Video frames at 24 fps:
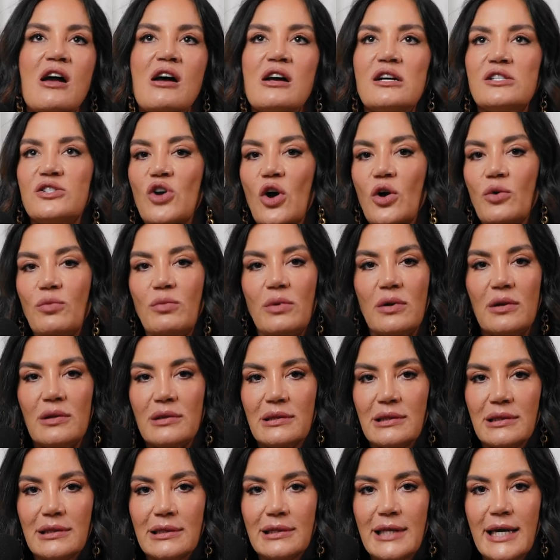So
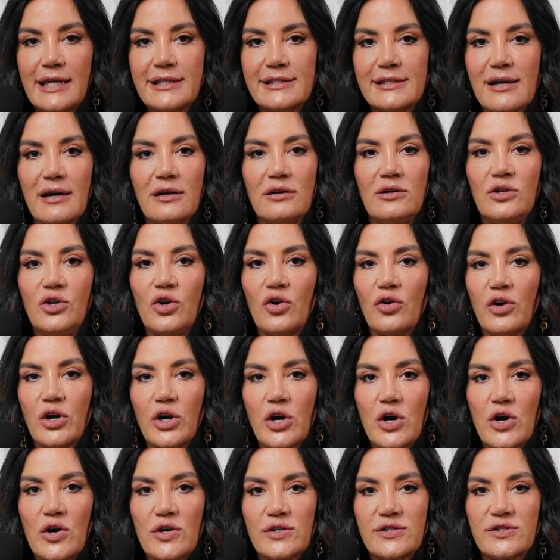Lisa, you're a
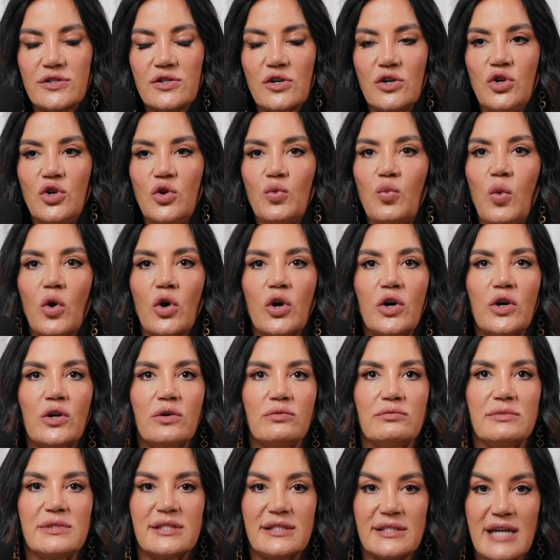nurse. You want to
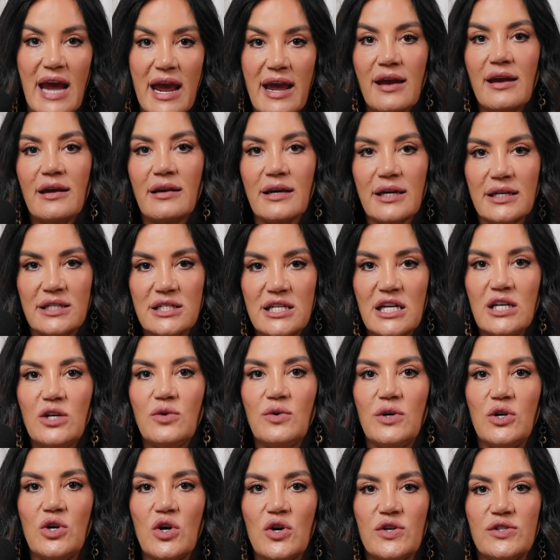stay and continue
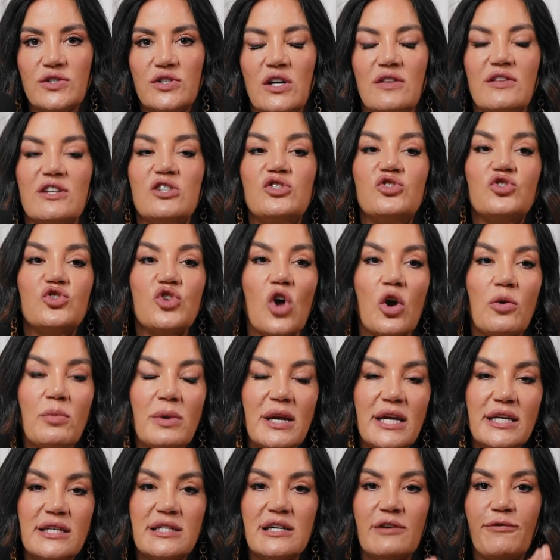in nursing. There's so
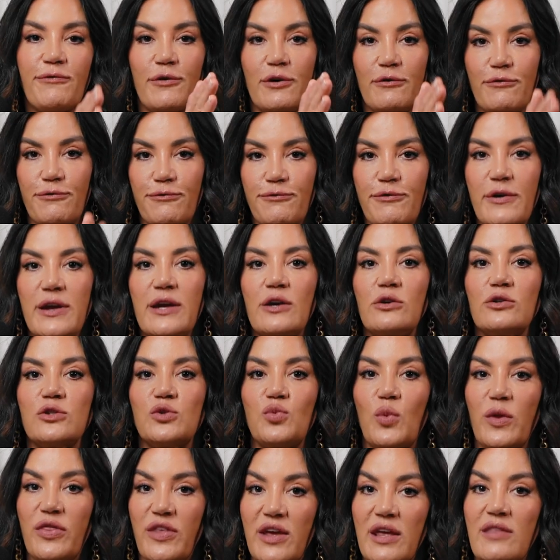many different fields
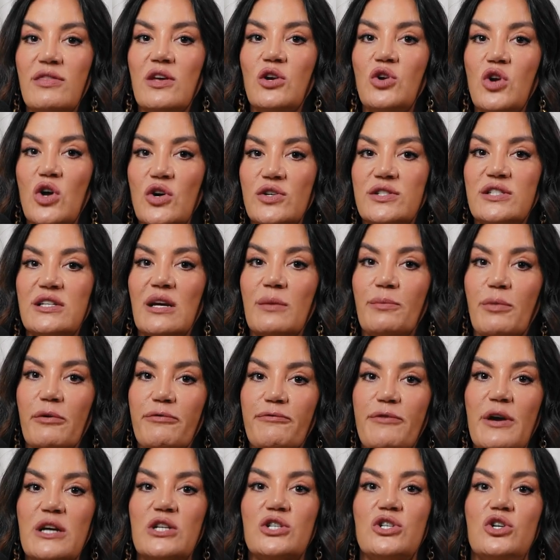within the nursing
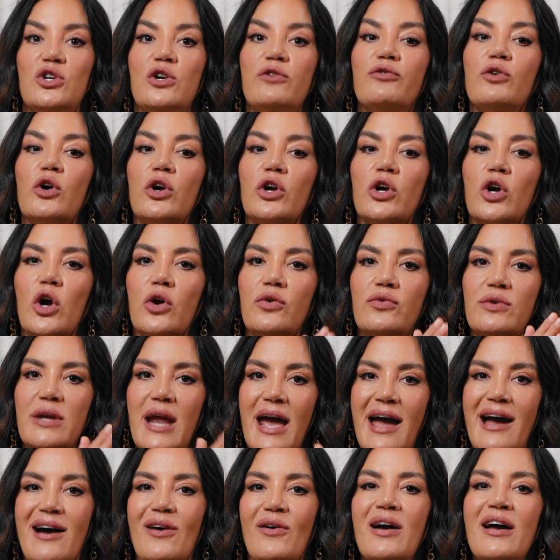profession. You've got to go
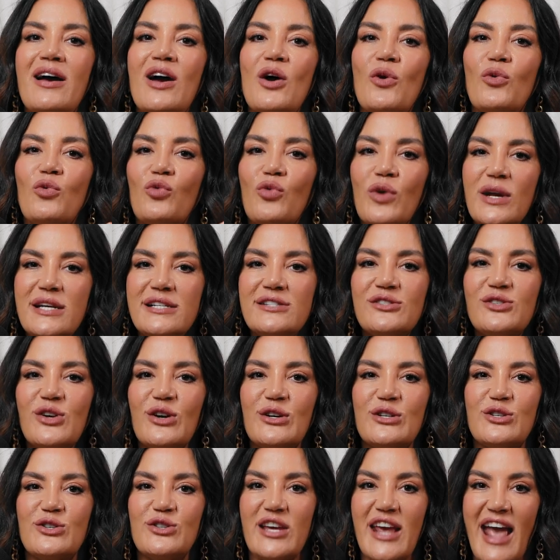now,
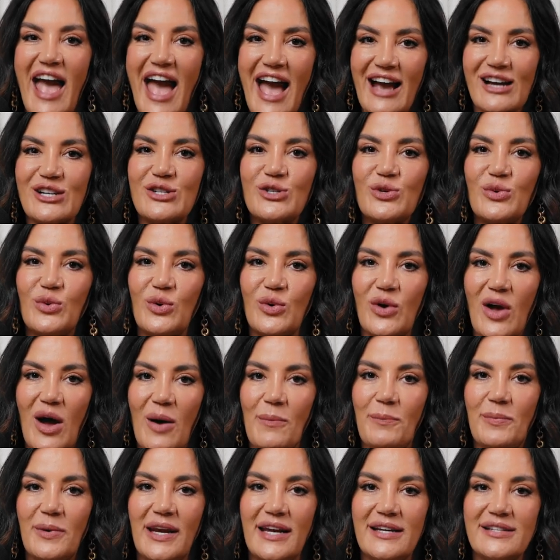research the actual
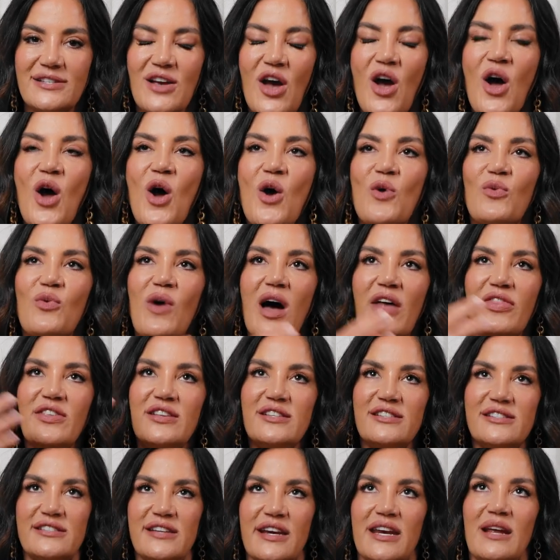companies rather than
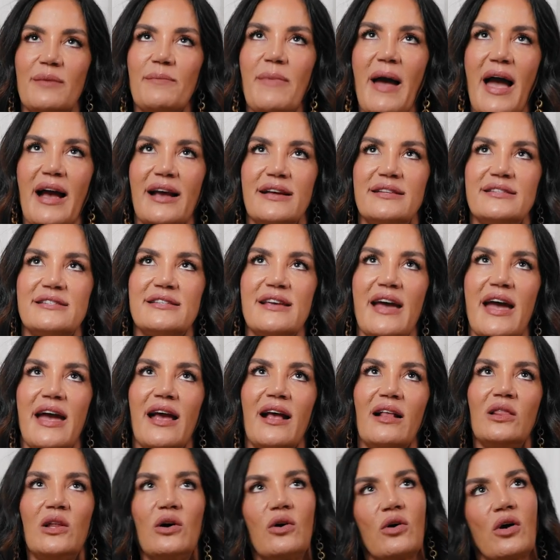sitting back and
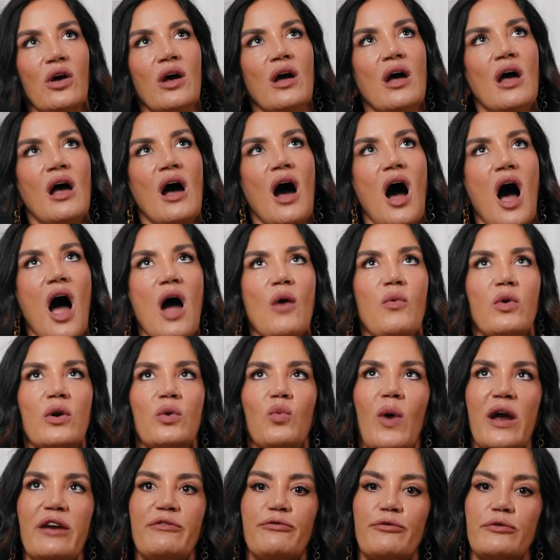saying, look, I want to
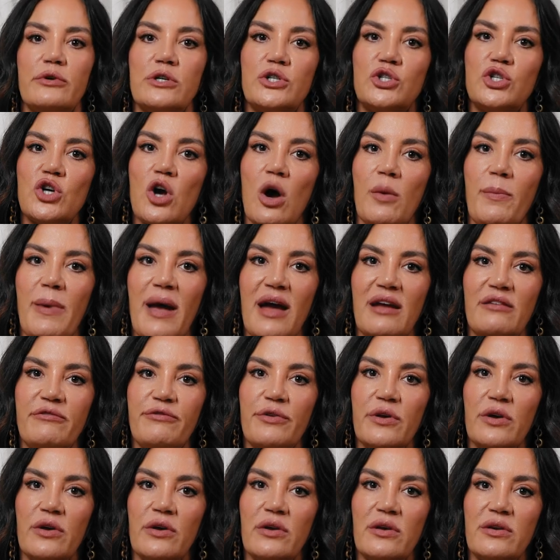wait for a job
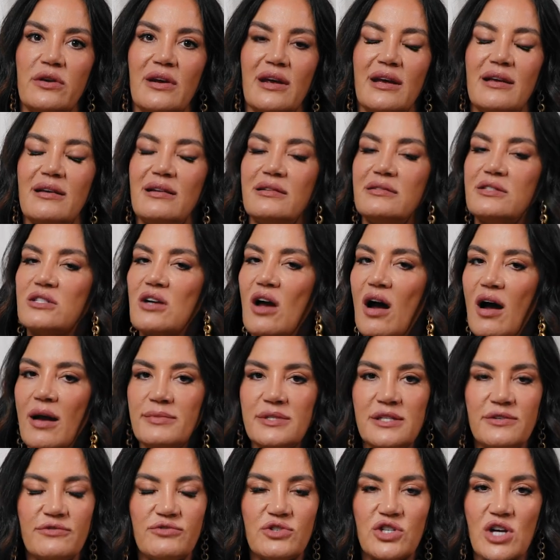advert.
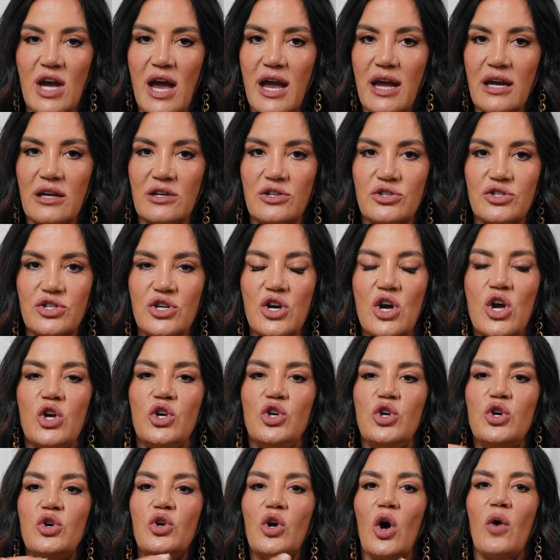Times have changed.
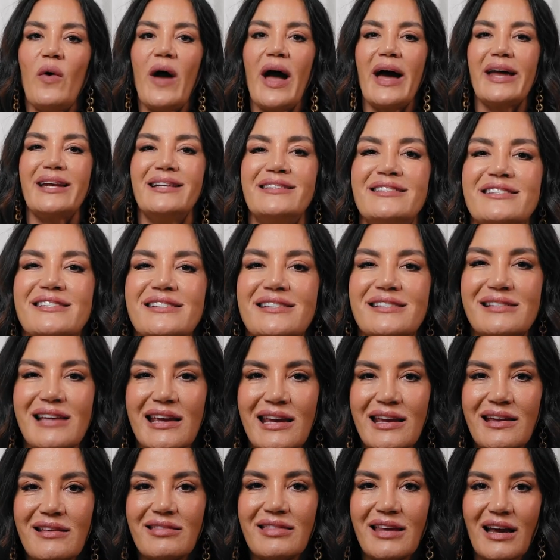You go out and
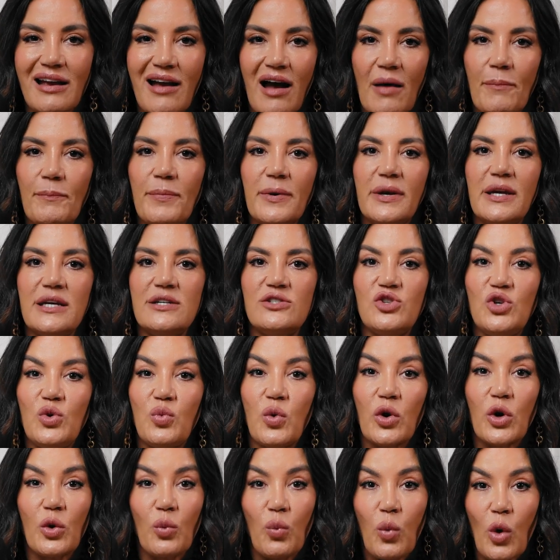seek the companies you
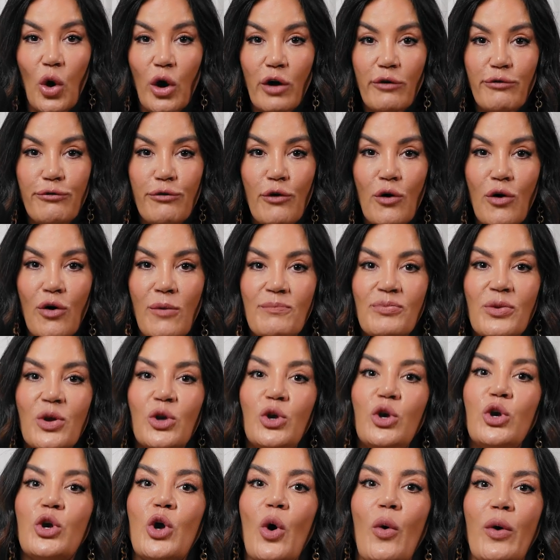want to work for.
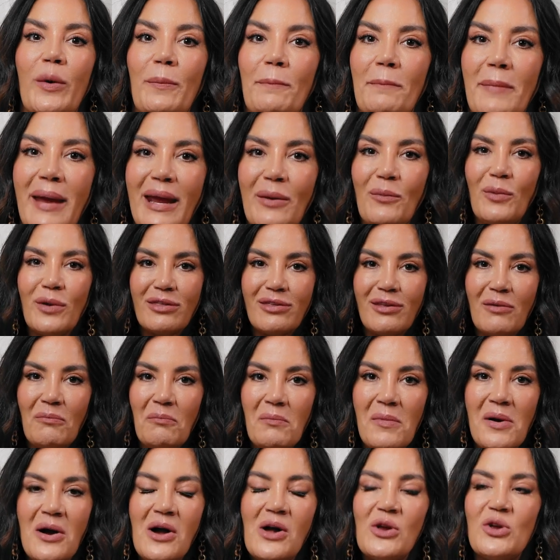You go and meet with them.
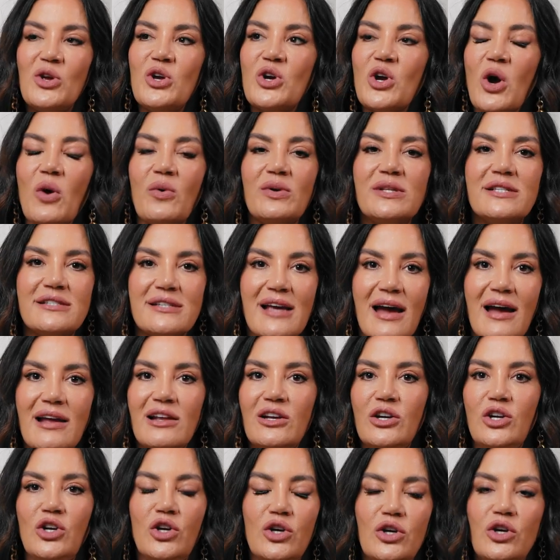You go and
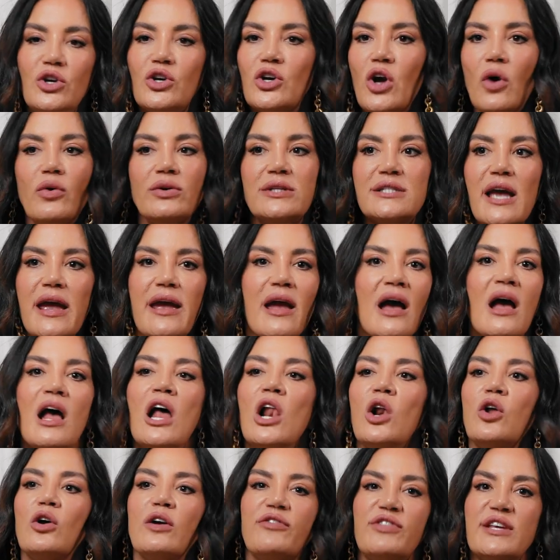say,
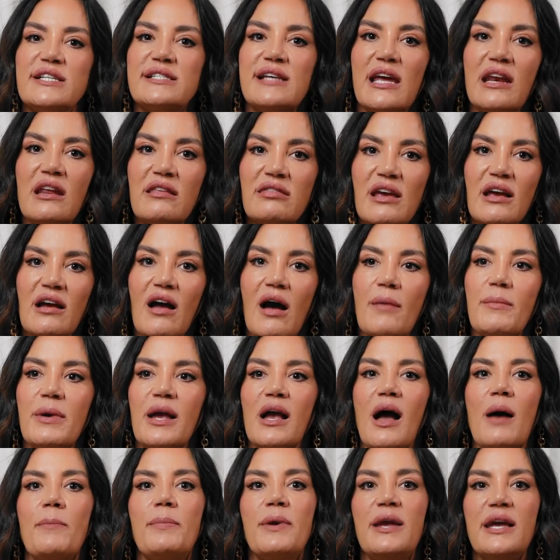look, if there's anything coming
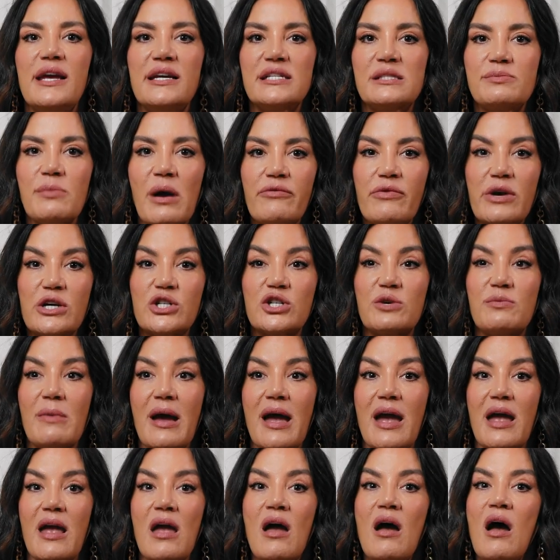up, here's my
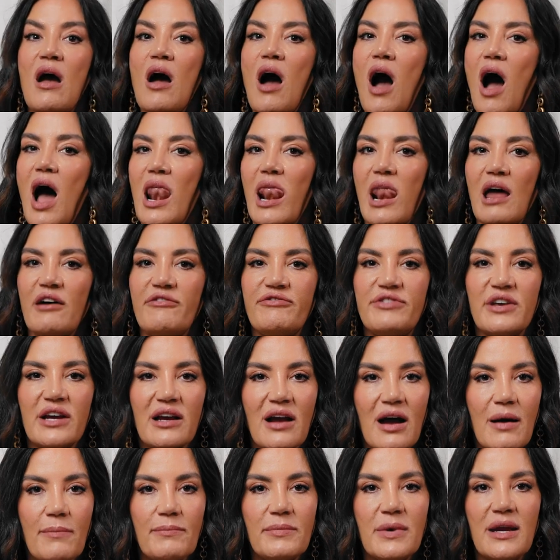resume. I love the
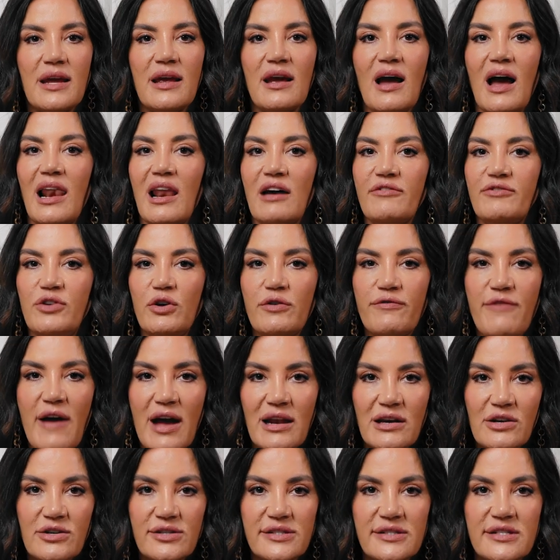company. I love your
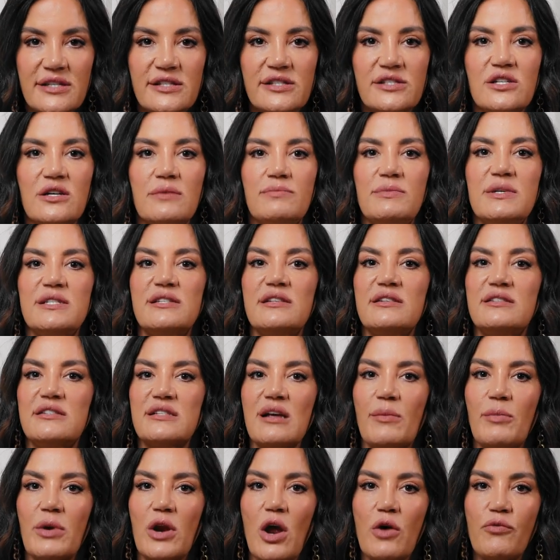value system. This is
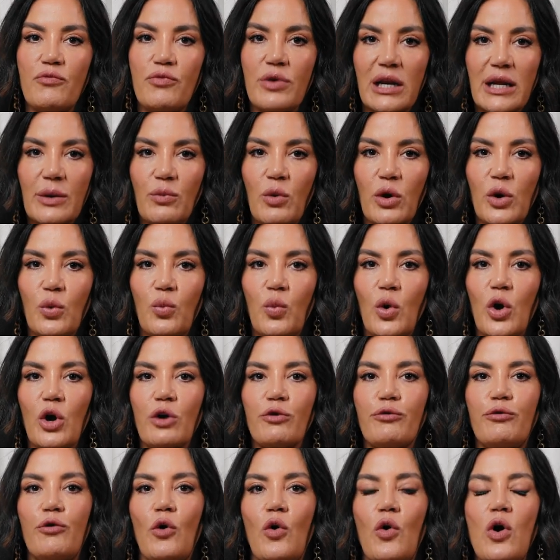someone I really want to
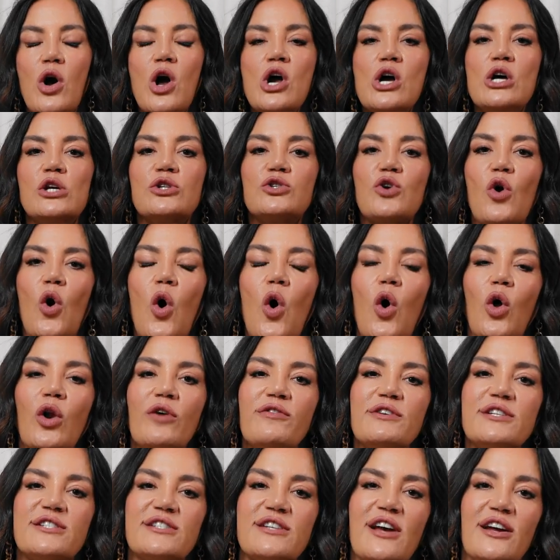work for. So all of
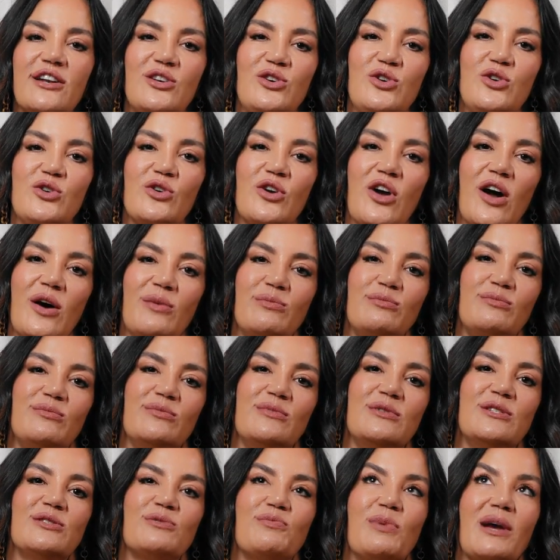a sudden you
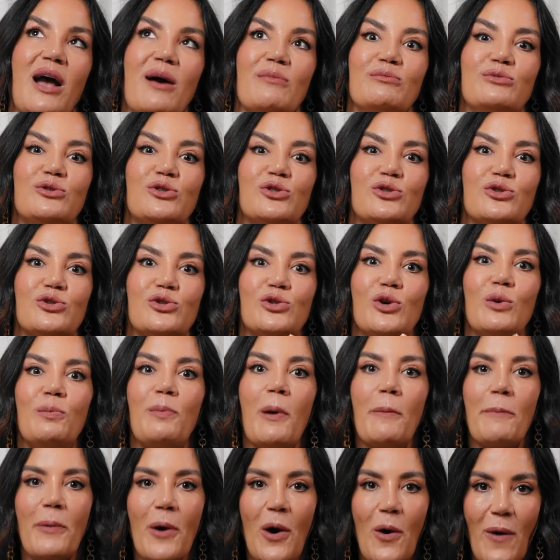become
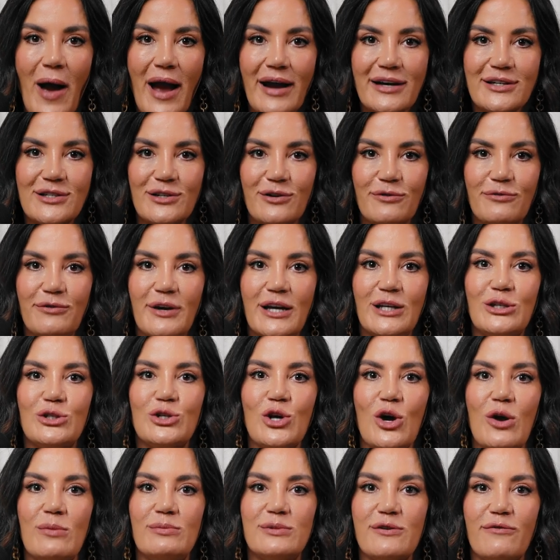super proactive in
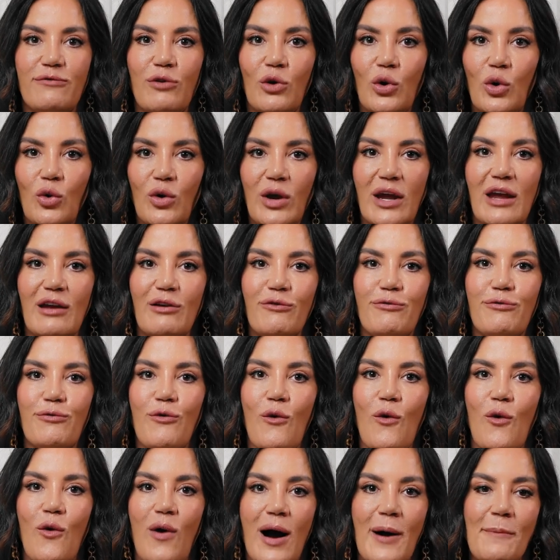terms of looking
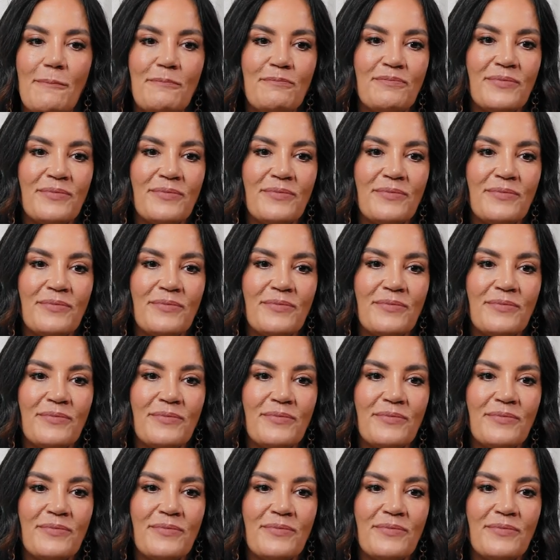for,